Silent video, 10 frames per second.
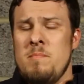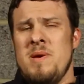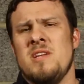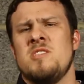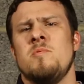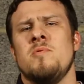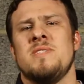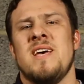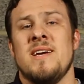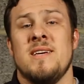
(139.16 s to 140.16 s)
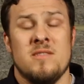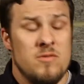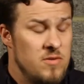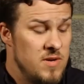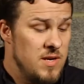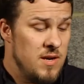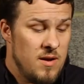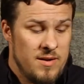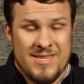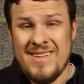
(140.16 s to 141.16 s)
Being a smaller tank, it's not going to
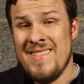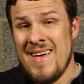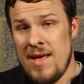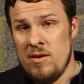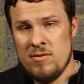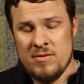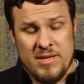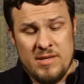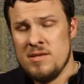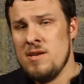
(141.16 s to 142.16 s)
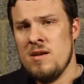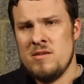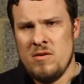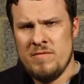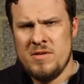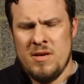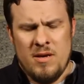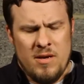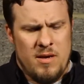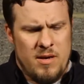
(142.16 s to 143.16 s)
last that long. It does last, obviously
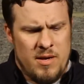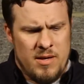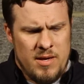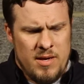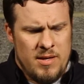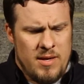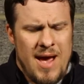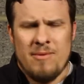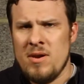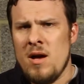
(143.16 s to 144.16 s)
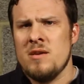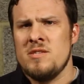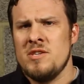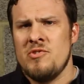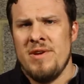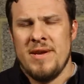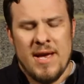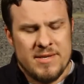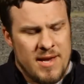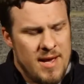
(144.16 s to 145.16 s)
it outlasts a green
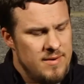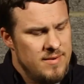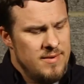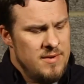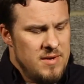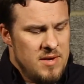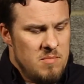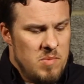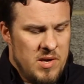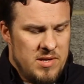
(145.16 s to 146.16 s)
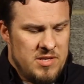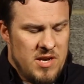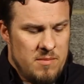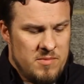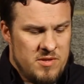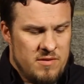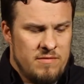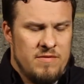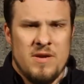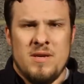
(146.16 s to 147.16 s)
gas can, but in terms
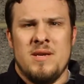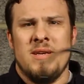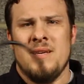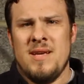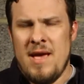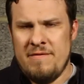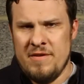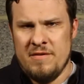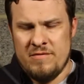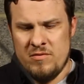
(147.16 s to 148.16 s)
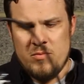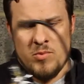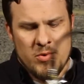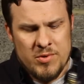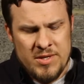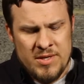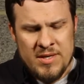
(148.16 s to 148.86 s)
of effort for reward,